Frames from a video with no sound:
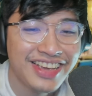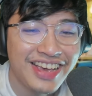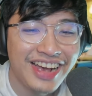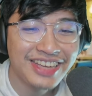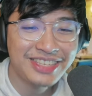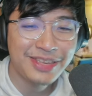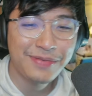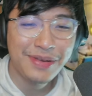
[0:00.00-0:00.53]
I
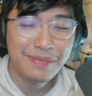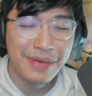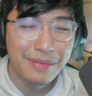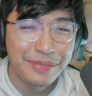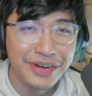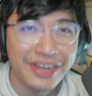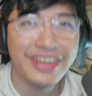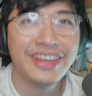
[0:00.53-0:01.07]
still
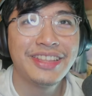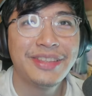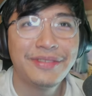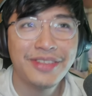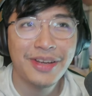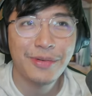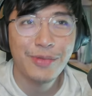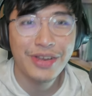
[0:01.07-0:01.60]
remember the
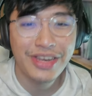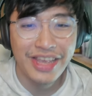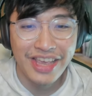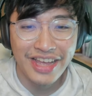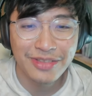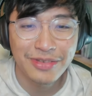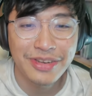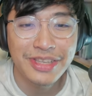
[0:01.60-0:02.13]
time when they
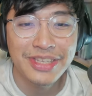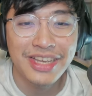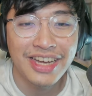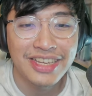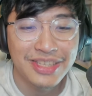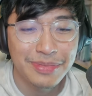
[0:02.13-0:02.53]
had to disguise